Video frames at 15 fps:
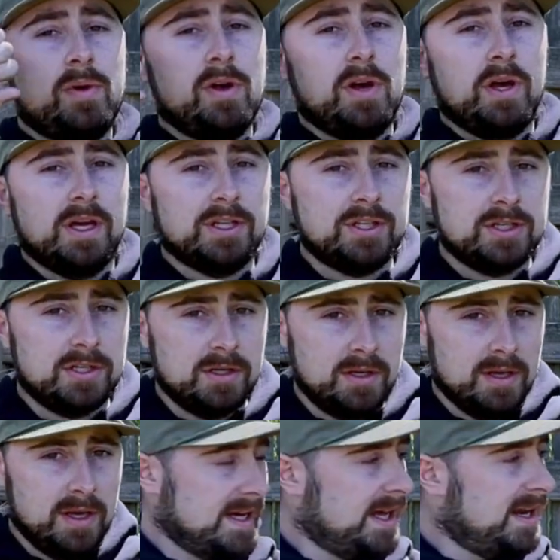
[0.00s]
push,
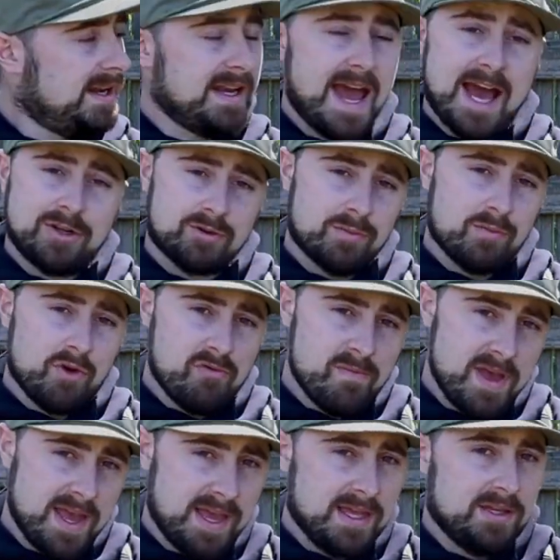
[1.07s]
it's like a natural
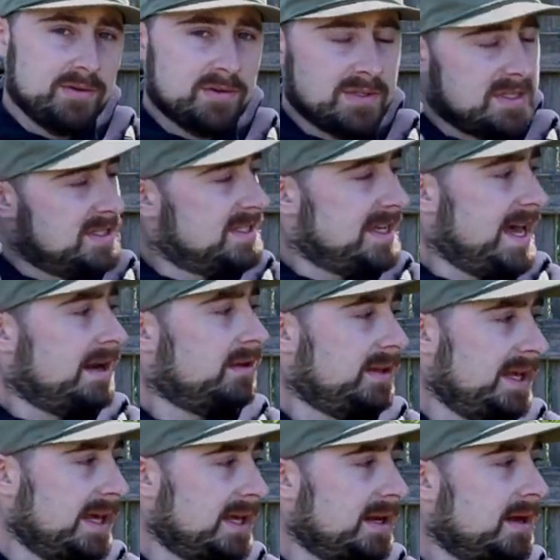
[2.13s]
movement and you
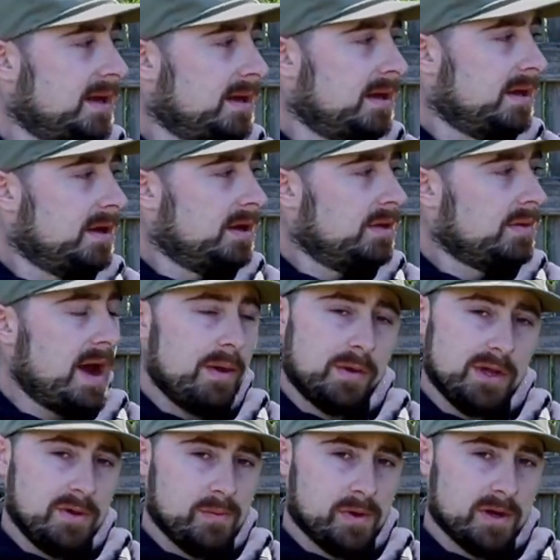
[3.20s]
settle in right
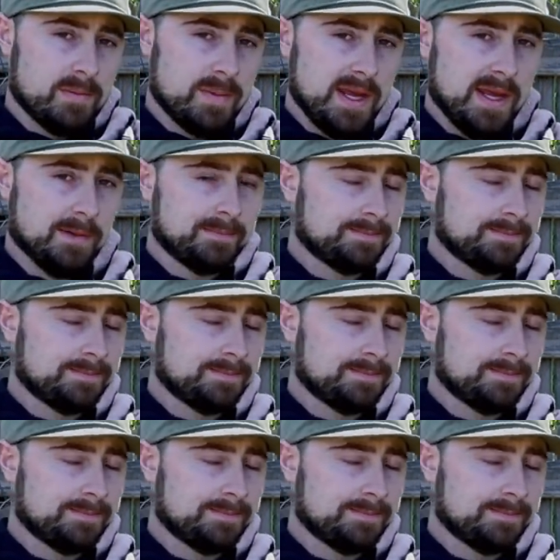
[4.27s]
where you want to be.